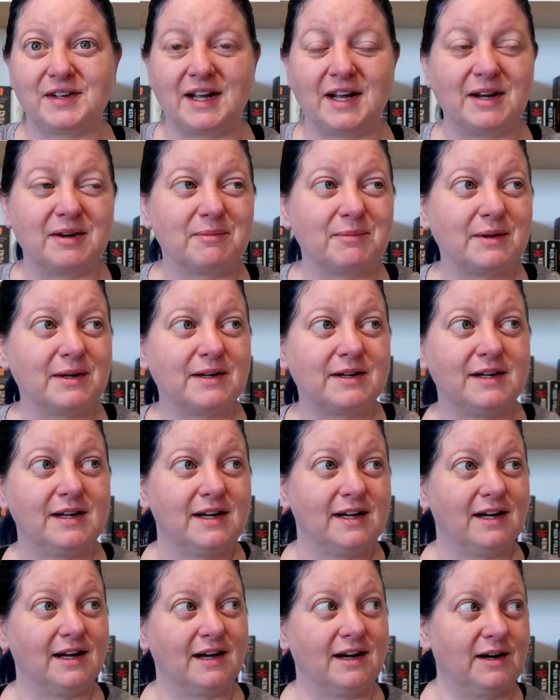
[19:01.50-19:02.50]
camera
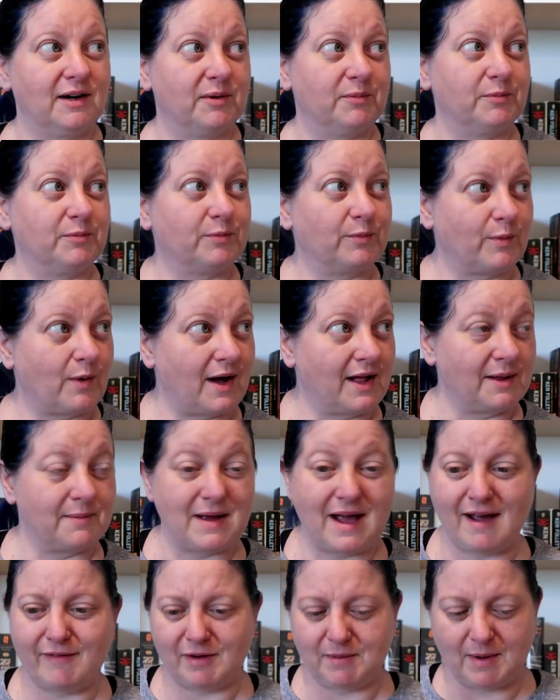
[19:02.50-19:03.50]
um, while I'm
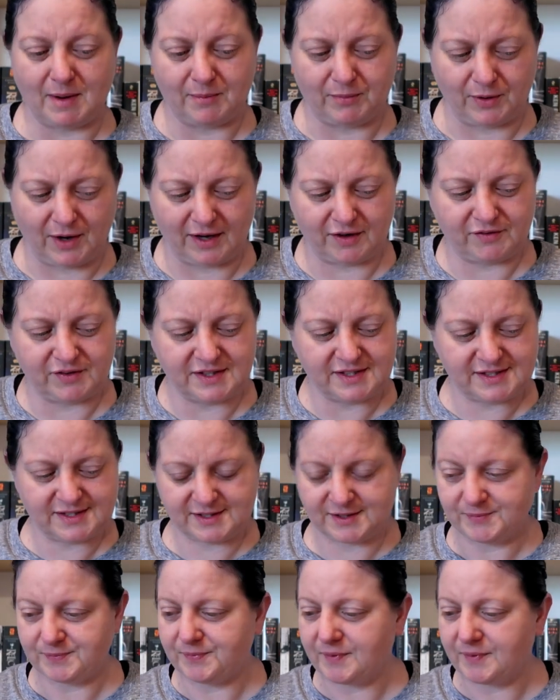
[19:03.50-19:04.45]
having my breakfast.